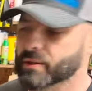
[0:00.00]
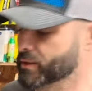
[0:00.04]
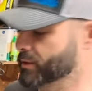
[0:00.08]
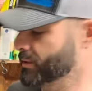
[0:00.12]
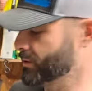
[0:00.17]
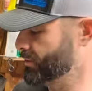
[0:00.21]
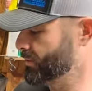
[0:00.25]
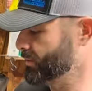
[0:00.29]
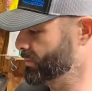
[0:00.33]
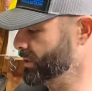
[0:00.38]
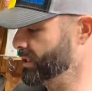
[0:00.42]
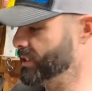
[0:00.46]

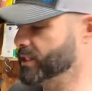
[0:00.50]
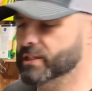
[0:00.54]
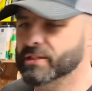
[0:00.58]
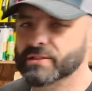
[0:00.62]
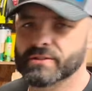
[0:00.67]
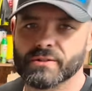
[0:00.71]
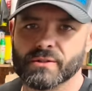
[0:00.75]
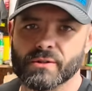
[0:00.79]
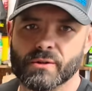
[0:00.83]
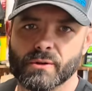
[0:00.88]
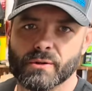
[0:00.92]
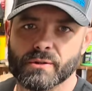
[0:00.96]

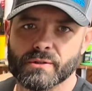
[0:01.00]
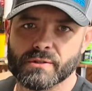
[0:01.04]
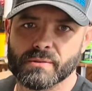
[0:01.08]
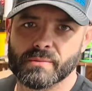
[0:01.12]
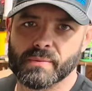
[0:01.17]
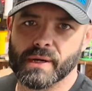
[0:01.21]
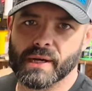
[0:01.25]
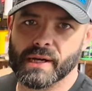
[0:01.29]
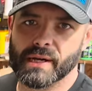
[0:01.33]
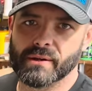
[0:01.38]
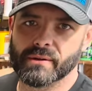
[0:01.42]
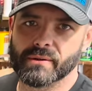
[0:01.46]
300
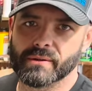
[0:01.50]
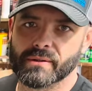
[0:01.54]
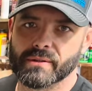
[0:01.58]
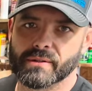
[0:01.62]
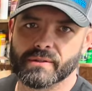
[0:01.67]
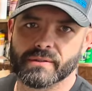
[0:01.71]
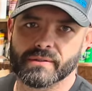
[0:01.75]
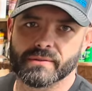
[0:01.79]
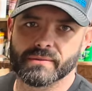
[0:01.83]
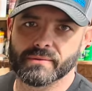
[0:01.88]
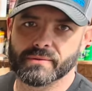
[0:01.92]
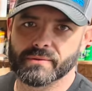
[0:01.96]

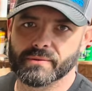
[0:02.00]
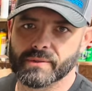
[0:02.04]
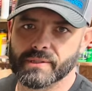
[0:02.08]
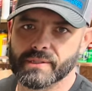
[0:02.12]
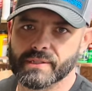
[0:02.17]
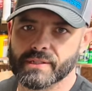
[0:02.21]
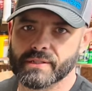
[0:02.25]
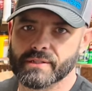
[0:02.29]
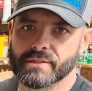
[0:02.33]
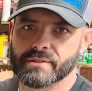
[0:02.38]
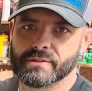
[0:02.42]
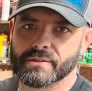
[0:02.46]
horsepower and
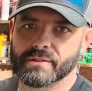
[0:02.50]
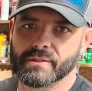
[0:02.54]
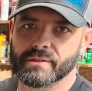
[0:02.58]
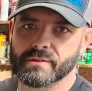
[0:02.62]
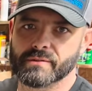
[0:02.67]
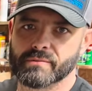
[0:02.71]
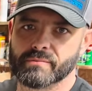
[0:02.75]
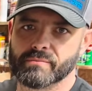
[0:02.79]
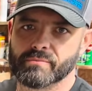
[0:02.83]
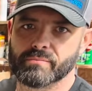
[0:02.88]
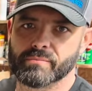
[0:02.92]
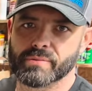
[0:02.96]

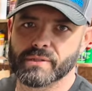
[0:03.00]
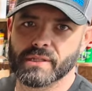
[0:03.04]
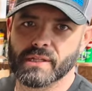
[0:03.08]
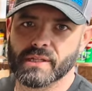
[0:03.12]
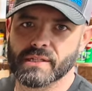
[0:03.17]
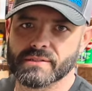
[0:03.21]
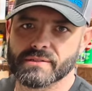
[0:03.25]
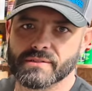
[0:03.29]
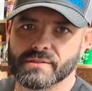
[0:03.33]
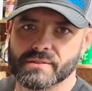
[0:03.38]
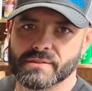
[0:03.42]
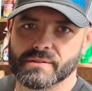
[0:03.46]
300
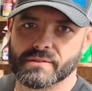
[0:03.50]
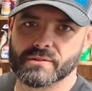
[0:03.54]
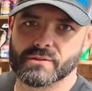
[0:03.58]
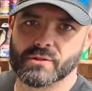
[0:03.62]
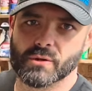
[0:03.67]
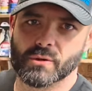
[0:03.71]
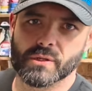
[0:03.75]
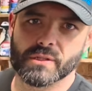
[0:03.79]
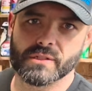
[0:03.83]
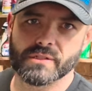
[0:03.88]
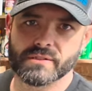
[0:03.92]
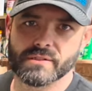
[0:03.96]
plus
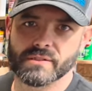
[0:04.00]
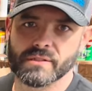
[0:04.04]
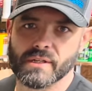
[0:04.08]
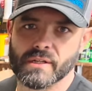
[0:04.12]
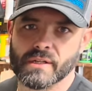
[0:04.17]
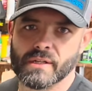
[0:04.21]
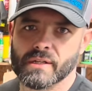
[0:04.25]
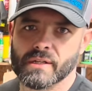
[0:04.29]
torques